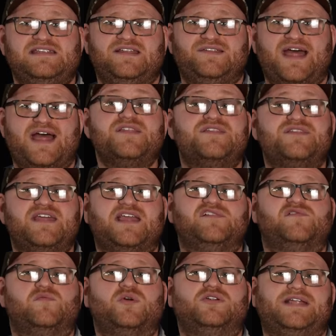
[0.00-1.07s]
hinting that
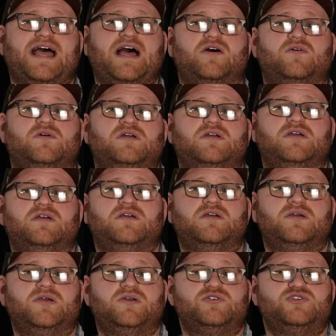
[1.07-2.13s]
things will now
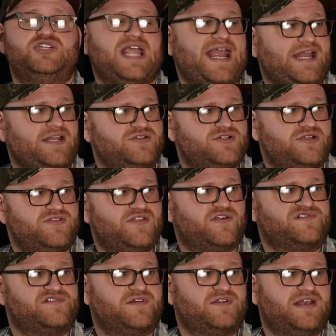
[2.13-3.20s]
change.
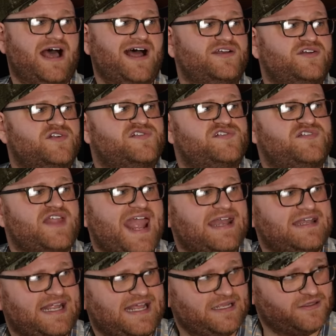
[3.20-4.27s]
There's an
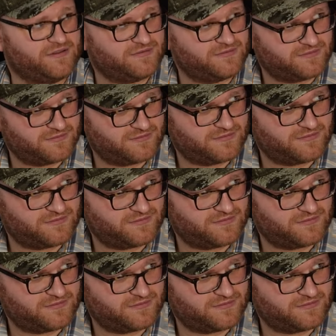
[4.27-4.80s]
understanding.